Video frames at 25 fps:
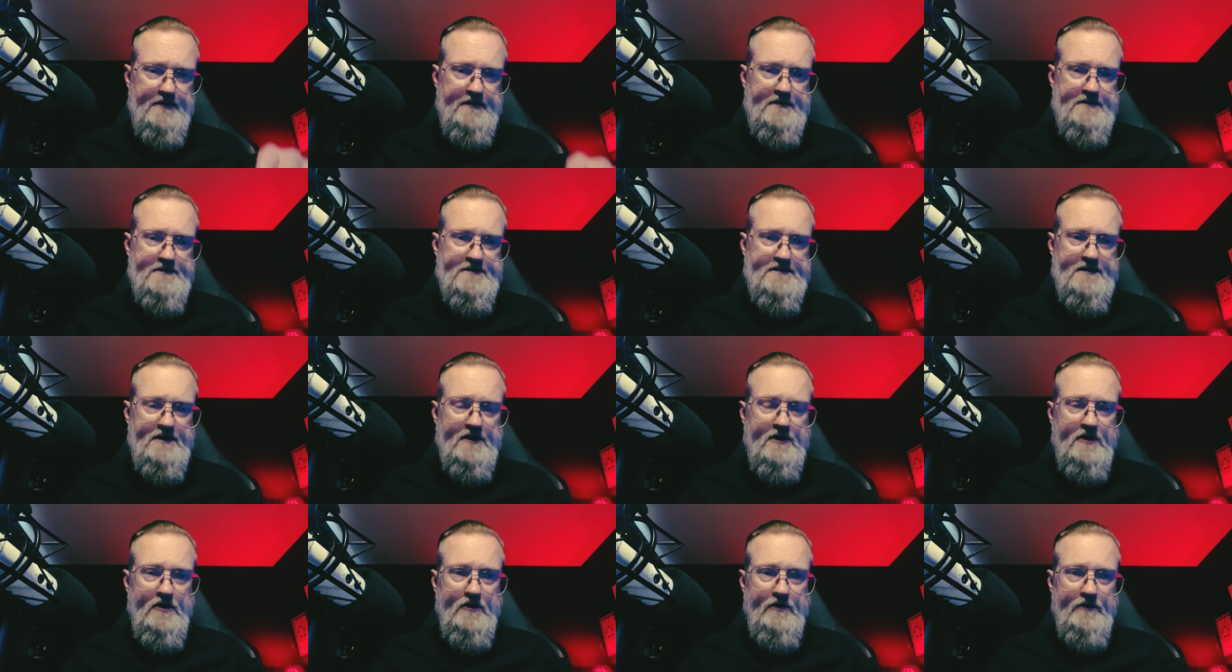
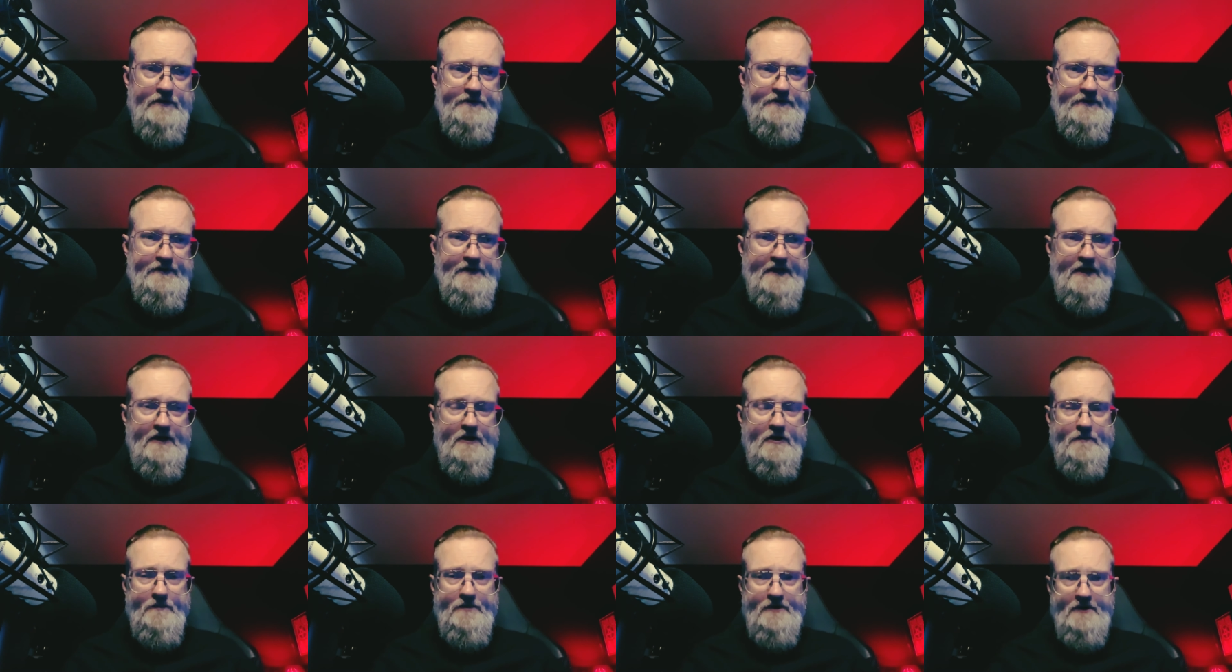So you
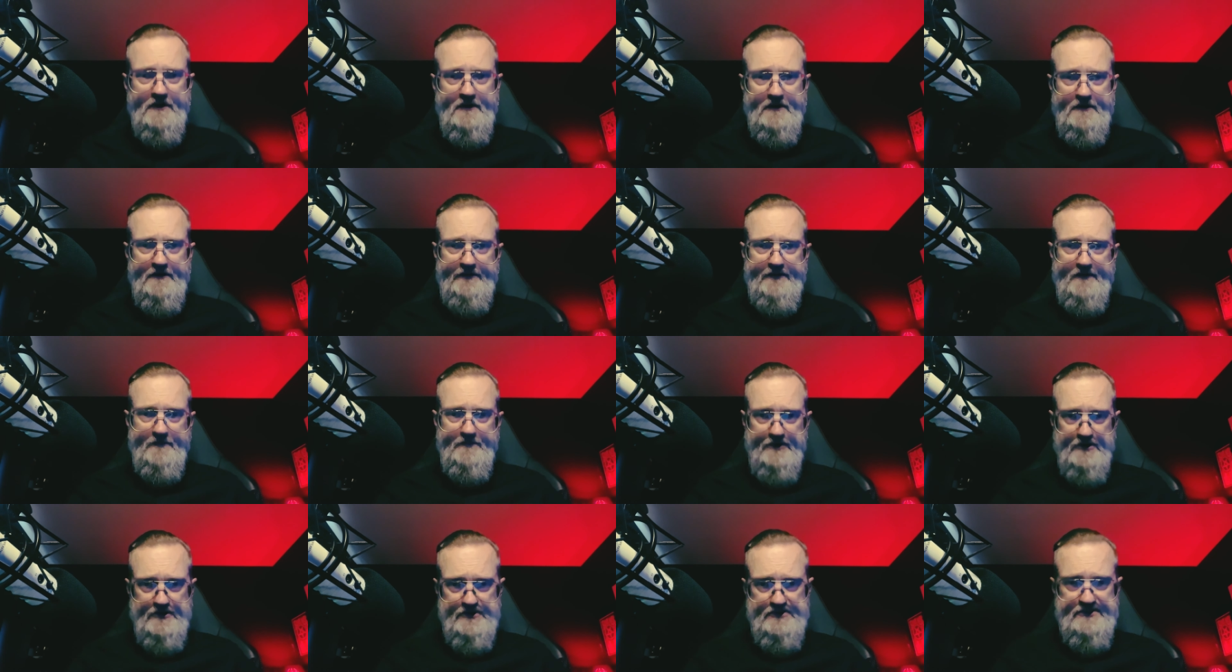help the
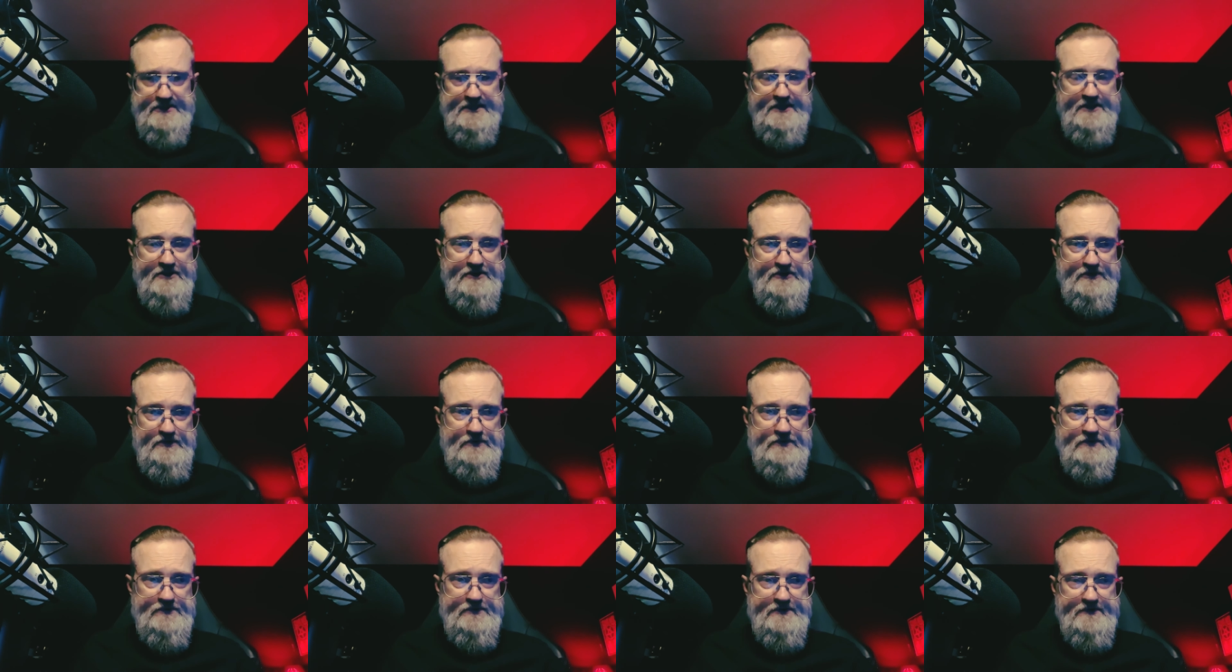person
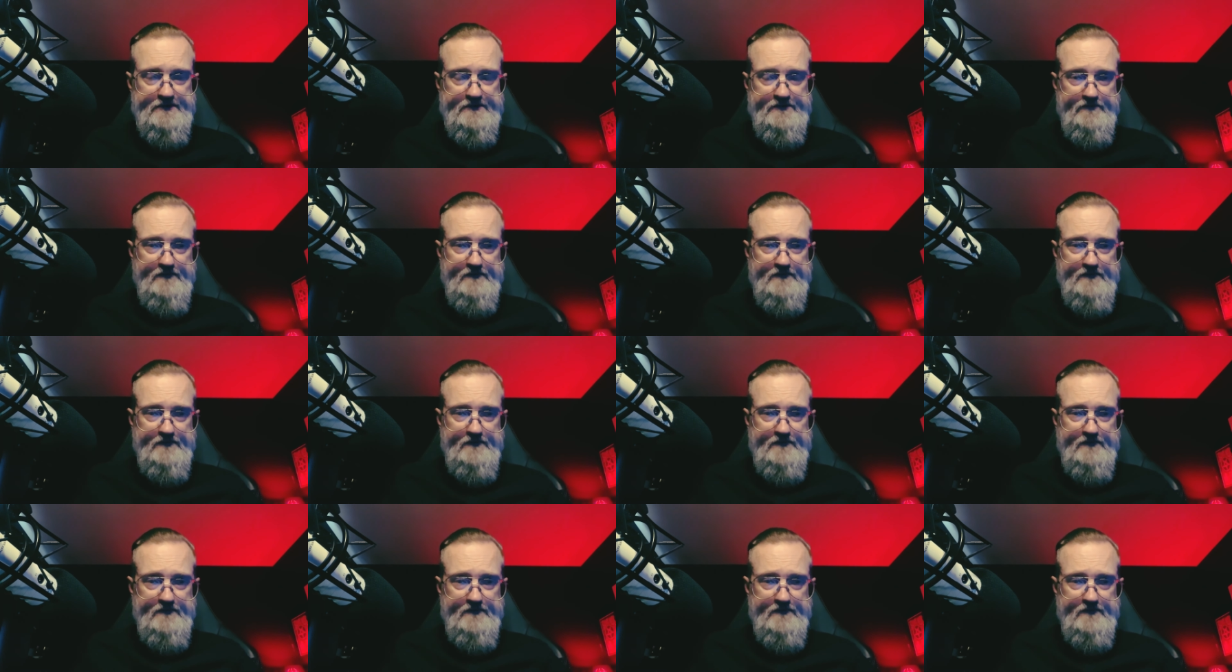who's